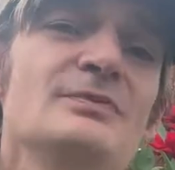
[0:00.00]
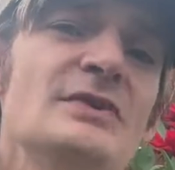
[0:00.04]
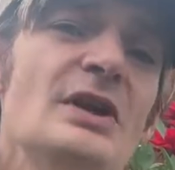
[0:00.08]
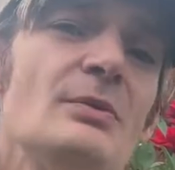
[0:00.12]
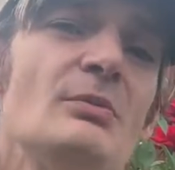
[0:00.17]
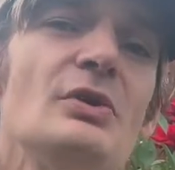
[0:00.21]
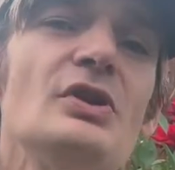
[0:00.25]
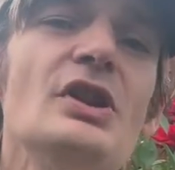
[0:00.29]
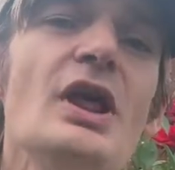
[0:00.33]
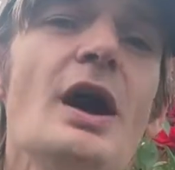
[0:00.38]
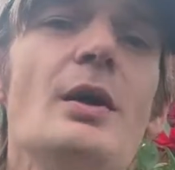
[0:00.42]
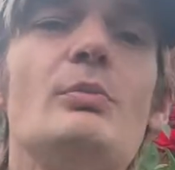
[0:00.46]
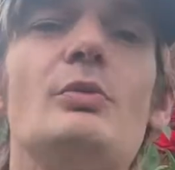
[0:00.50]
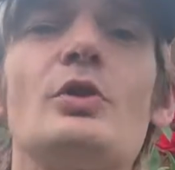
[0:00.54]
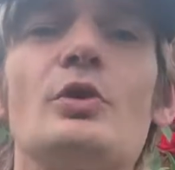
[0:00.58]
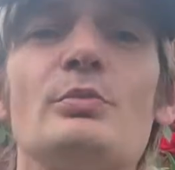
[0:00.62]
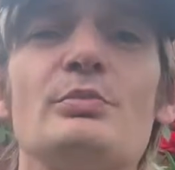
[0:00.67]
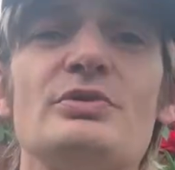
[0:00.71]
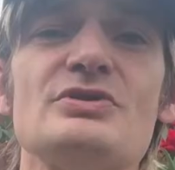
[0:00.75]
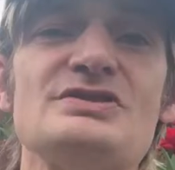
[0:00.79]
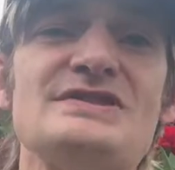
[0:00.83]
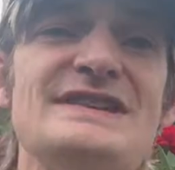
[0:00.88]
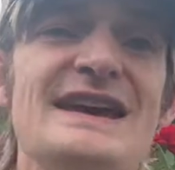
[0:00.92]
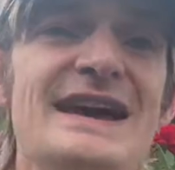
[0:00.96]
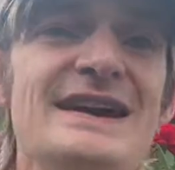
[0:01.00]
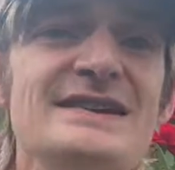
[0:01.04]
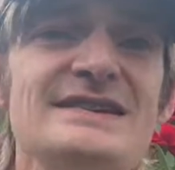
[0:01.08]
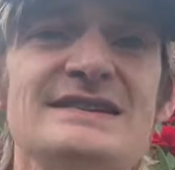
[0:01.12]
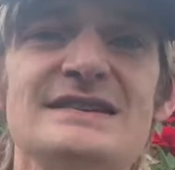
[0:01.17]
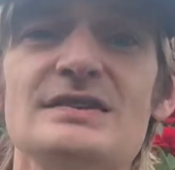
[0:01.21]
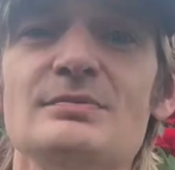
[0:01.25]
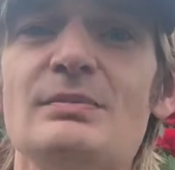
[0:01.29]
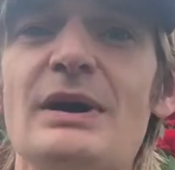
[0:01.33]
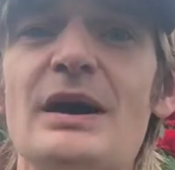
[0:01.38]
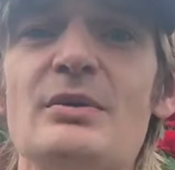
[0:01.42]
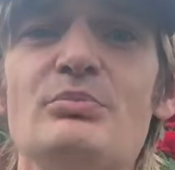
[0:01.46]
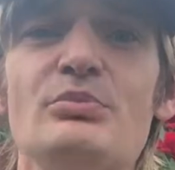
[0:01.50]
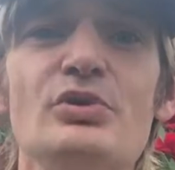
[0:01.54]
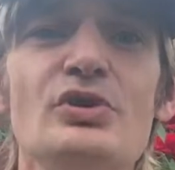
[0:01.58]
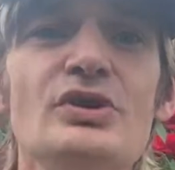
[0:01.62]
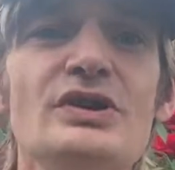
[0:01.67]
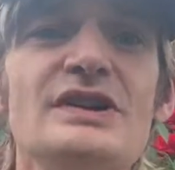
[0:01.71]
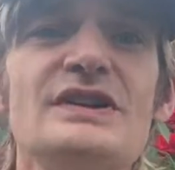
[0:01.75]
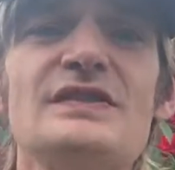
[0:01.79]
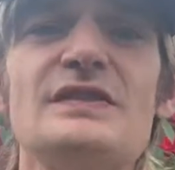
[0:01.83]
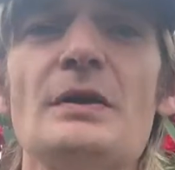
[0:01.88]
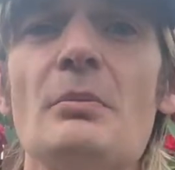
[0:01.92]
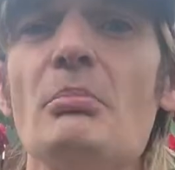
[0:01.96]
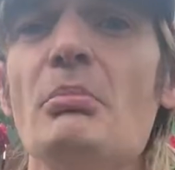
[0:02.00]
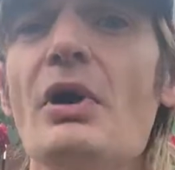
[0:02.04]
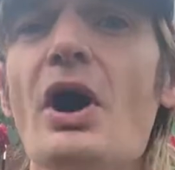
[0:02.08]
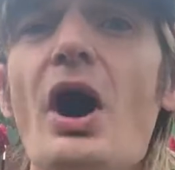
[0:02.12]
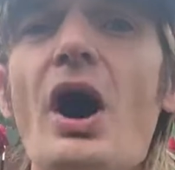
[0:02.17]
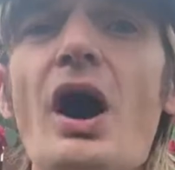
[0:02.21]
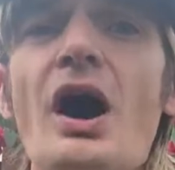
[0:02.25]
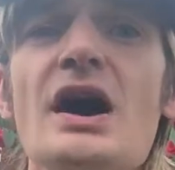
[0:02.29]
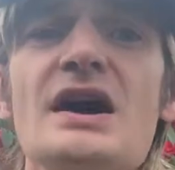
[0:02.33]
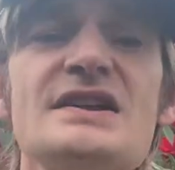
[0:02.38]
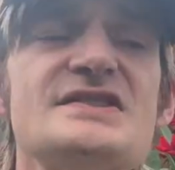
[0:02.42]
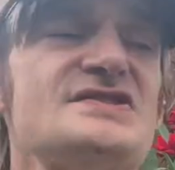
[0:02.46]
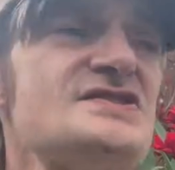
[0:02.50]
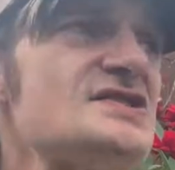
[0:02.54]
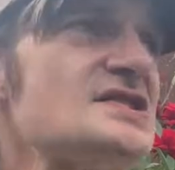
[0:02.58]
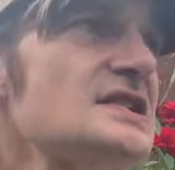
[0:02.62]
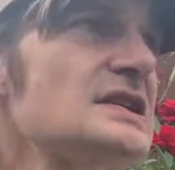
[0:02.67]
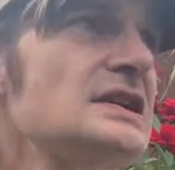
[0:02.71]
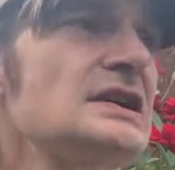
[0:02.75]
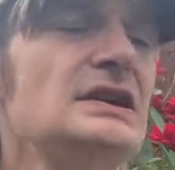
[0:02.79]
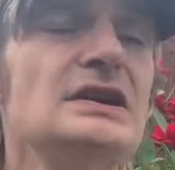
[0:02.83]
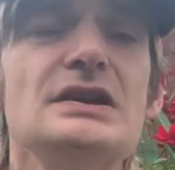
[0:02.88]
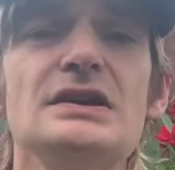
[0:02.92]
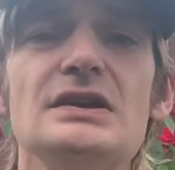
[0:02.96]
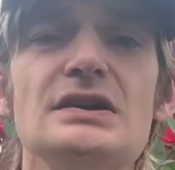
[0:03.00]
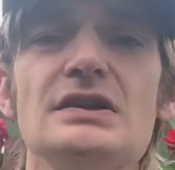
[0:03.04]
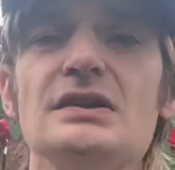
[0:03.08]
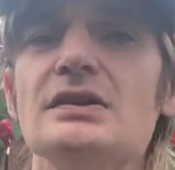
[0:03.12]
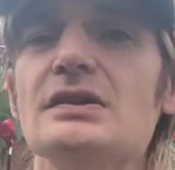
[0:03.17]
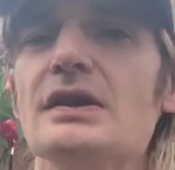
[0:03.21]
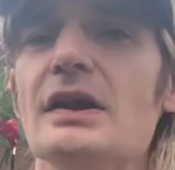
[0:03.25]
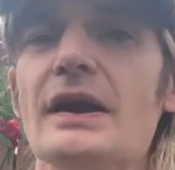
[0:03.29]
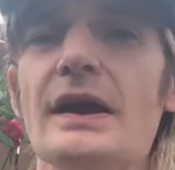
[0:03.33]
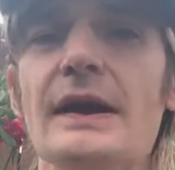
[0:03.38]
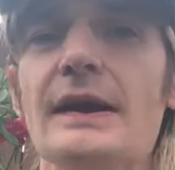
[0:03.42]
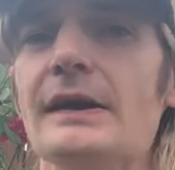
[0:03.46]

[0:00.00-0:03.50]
them a lot more protected by putting the pots in